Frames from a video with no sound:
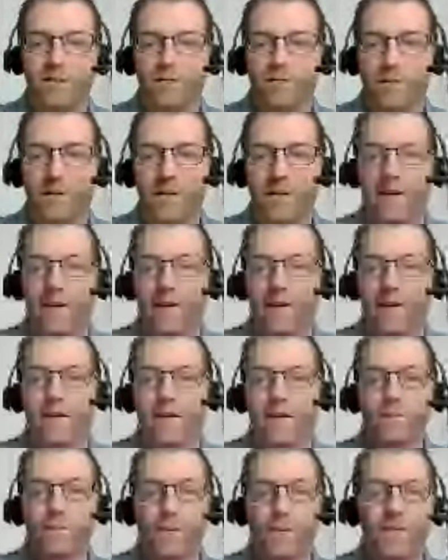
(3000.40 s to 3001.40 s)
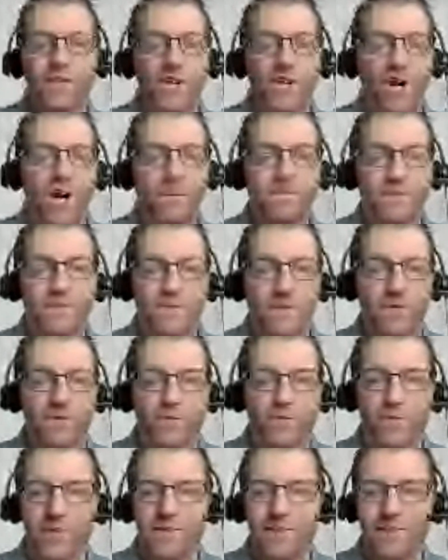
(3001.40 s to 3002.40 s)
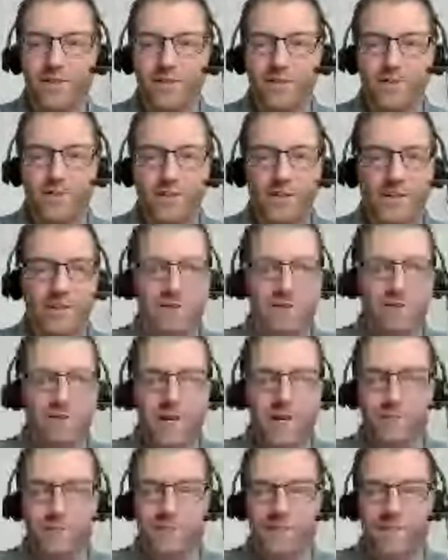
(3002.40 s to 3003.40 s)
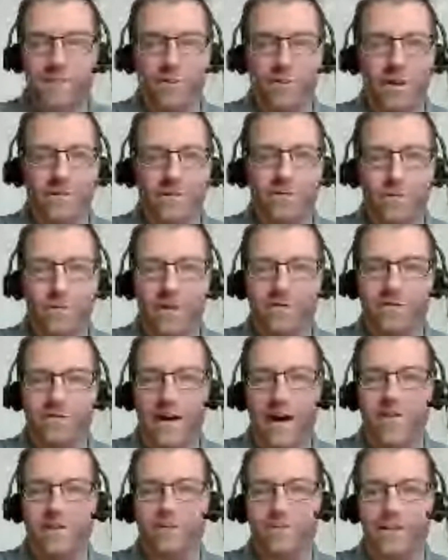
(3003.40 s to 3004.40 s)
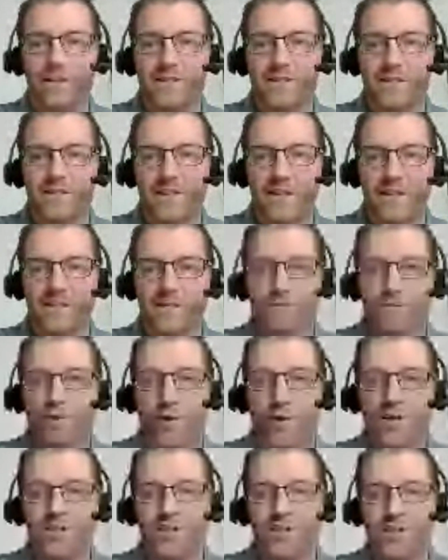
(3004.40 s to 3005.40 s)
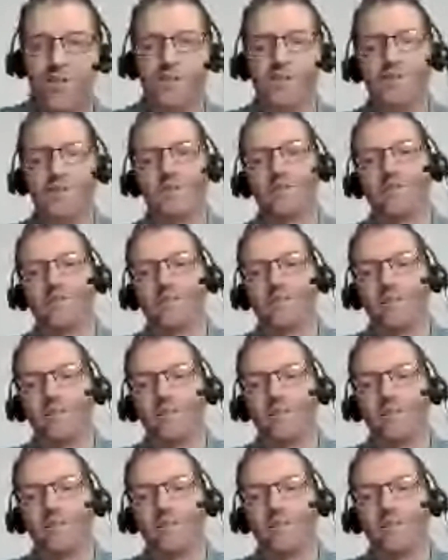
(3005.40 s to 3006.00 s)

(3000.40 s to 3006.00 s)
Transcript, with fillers: to uh, print jobs, feel free to uh, do them and stick around for about five minutes and take some questions.